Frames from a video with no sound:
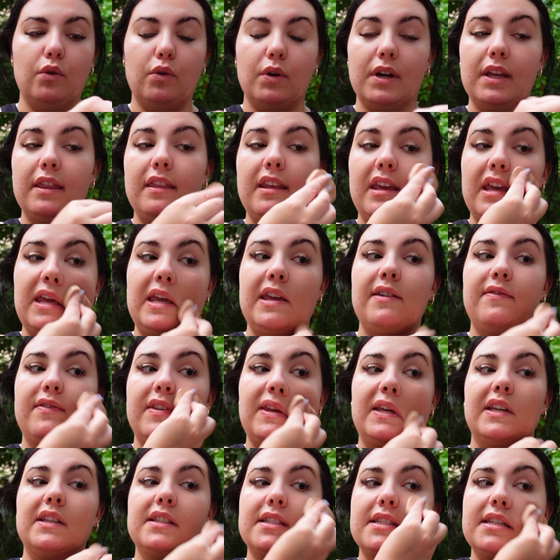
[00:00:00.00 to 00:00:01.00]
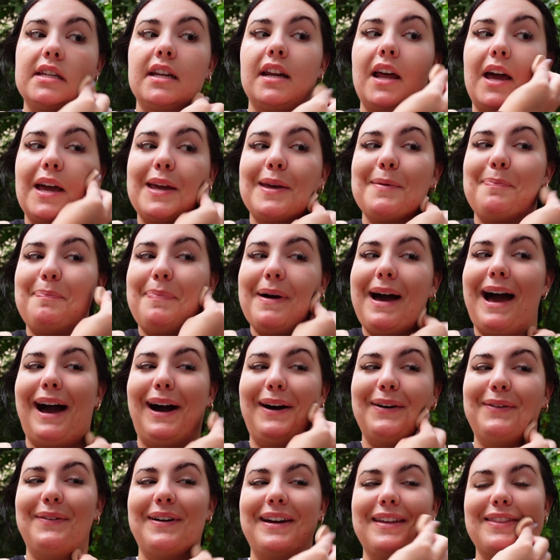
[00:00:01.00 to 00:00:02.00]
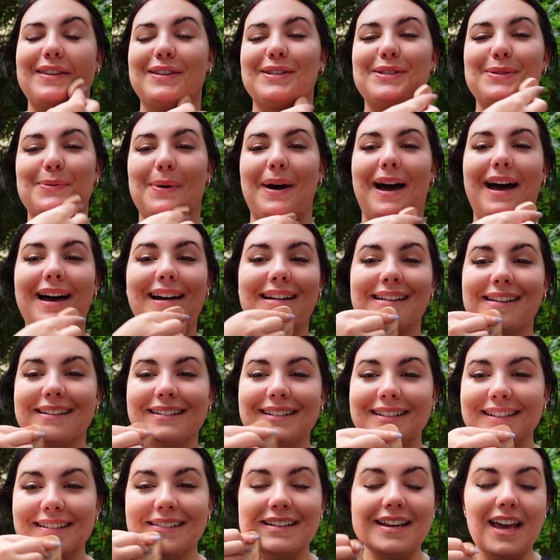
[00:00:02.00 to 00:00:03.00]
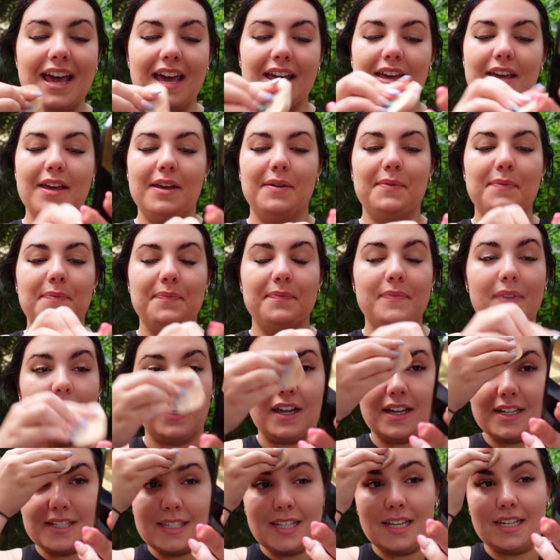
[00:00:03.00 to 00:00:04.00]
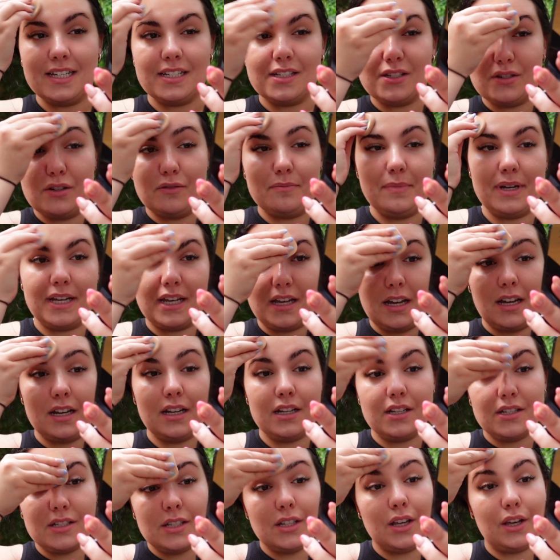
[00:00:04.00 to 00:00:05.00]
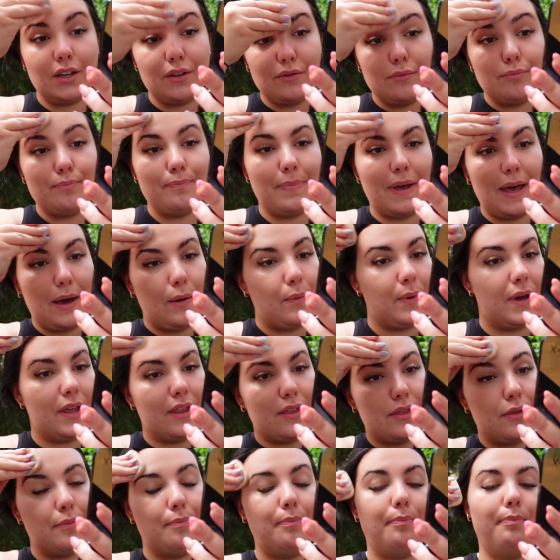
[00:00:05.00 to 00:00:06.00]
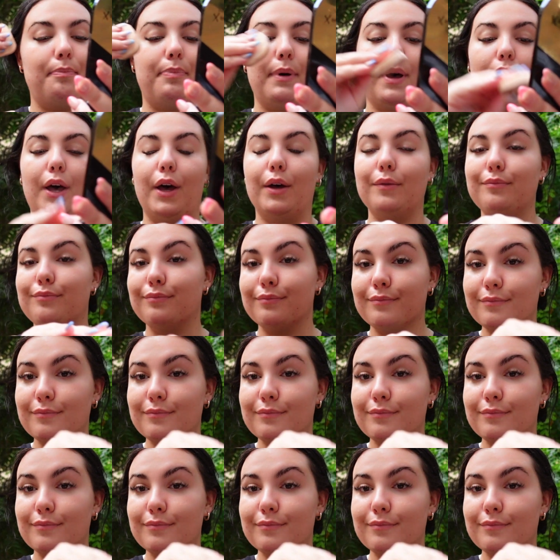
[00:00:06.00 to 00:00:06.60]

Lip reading: or in the evenings to like pat away the sweat. Like I said, it's not my colour, so bear with. But